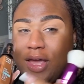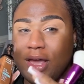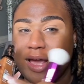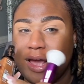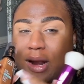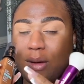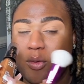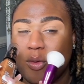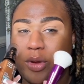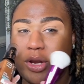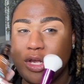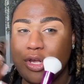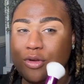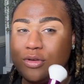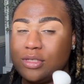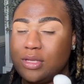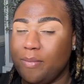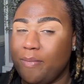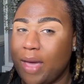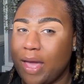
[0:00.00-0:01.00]
And I'm going to
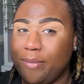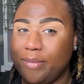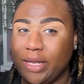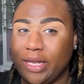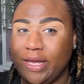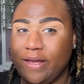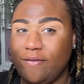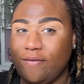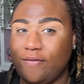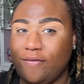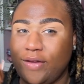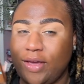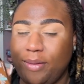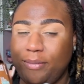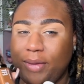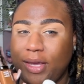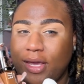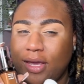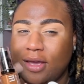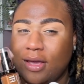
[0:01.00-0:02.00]
use the Maybelline Fit
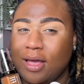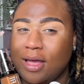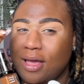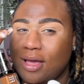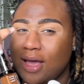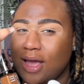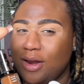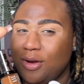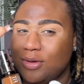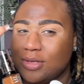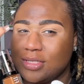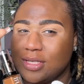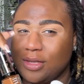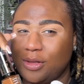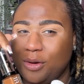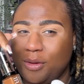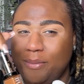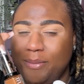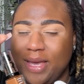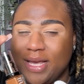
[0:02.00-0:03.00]
Me. I know it's a
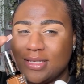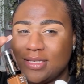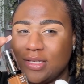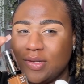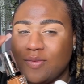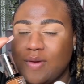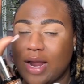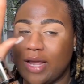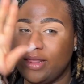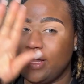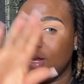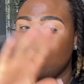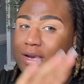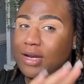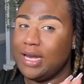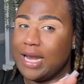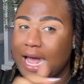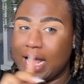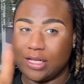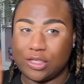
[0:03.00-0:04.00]
little messy right there,
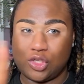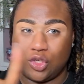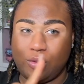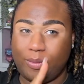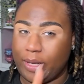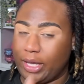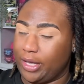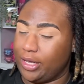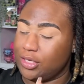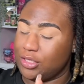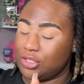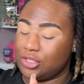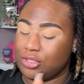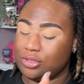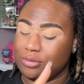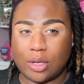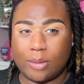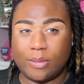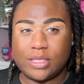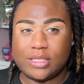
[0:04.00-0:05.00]
not too
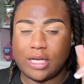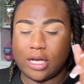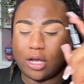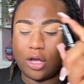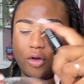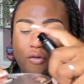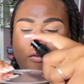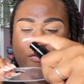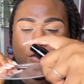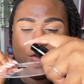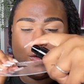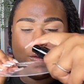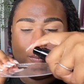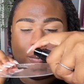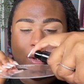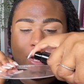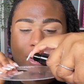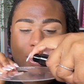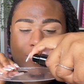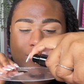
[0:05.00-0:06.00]
much. gonna take a few
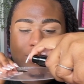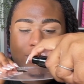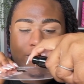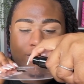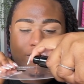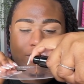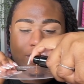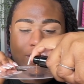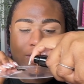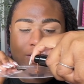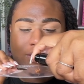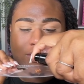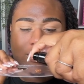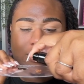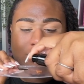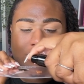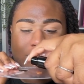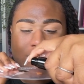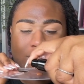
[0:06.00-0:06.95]
pumps of this.